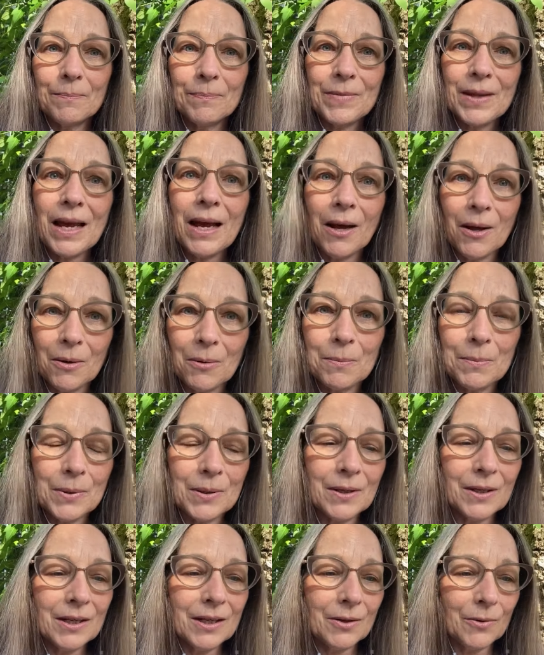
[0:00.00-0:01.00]
help
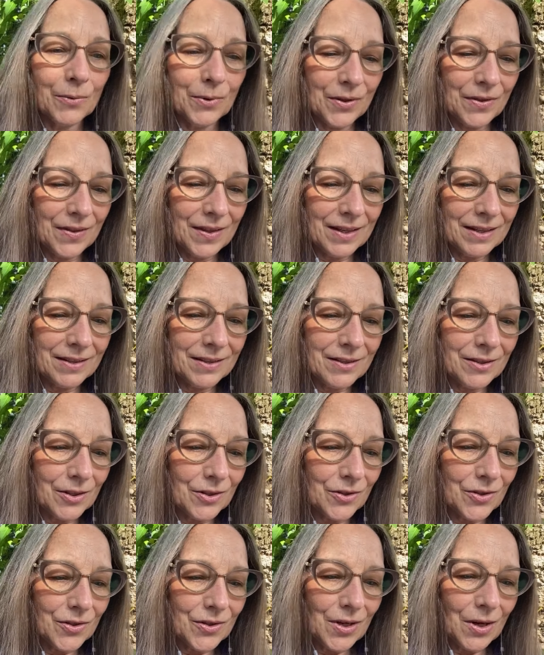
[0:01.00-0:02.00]
with this.
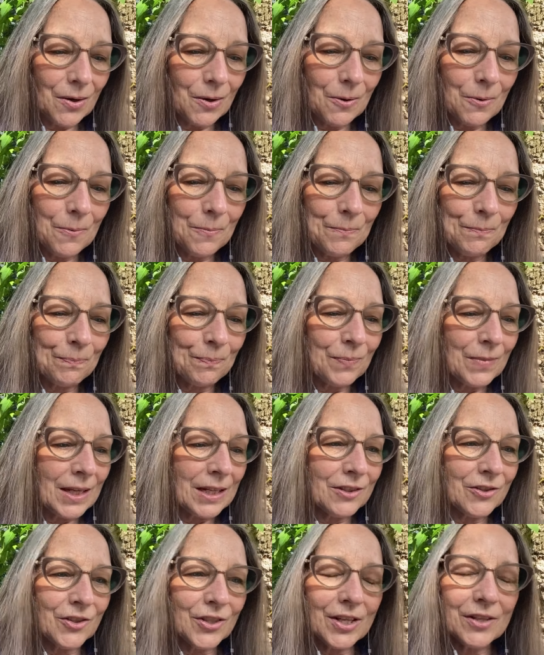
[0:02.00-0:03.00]
So
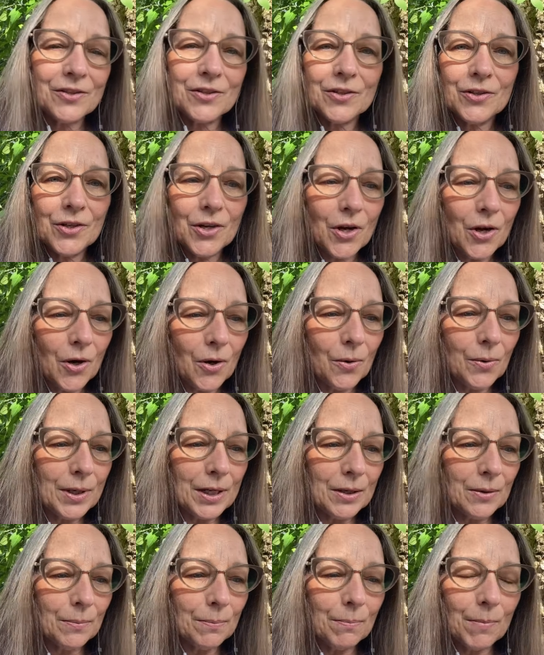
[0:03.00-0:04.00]
just know
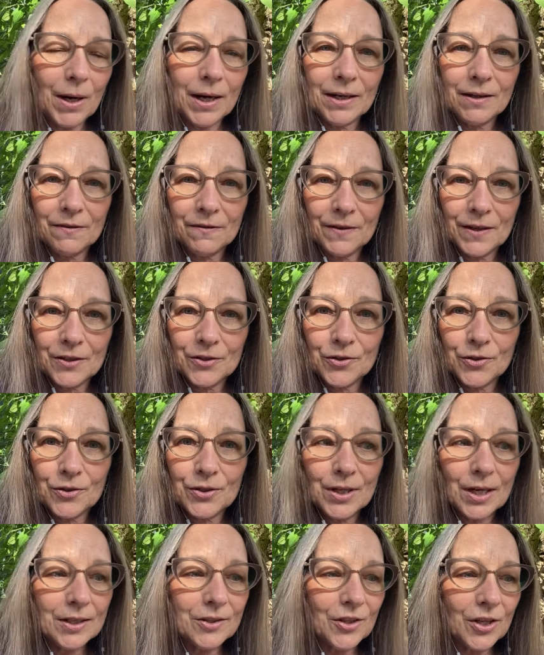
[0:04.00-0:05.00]
it might affect your
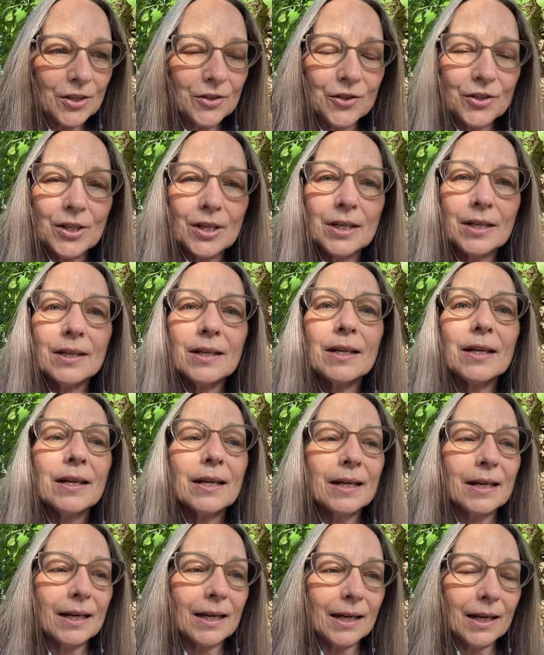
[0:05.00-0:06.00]
digestion
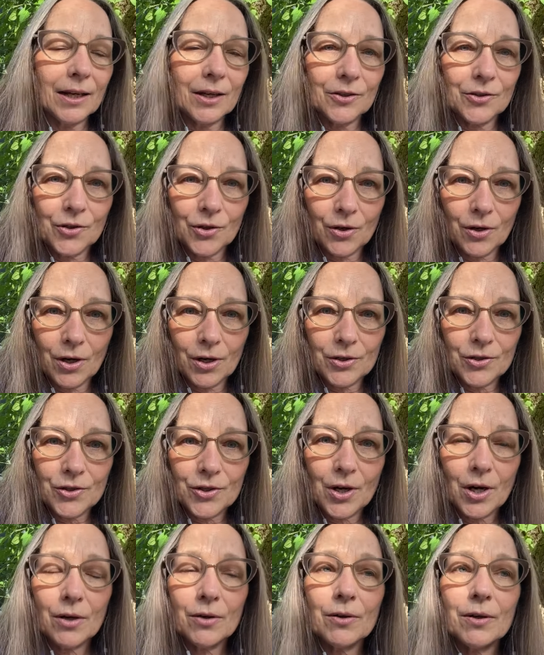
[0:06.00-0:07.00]
and your heart
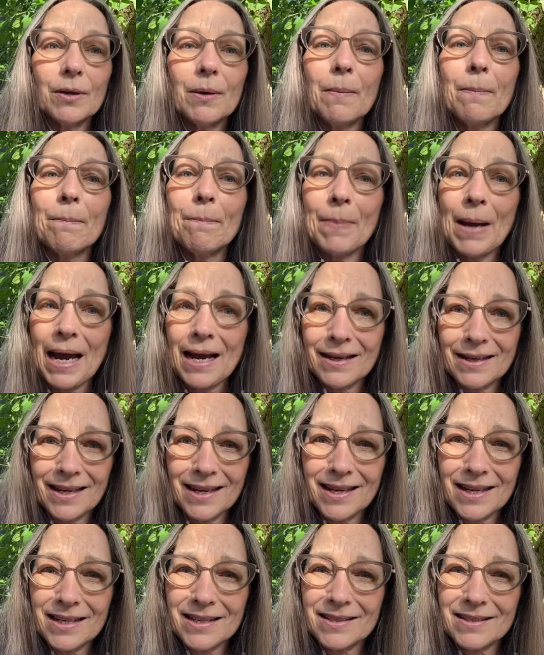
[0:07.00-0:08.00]
chakra.
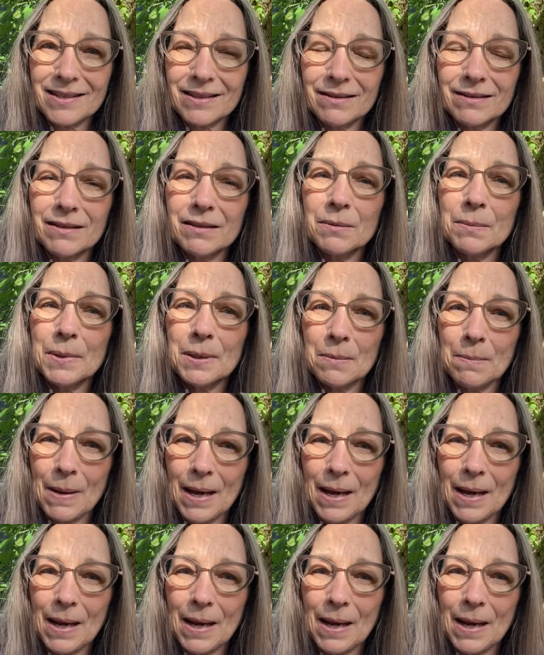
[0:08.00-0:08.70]
Backaches, a little bit of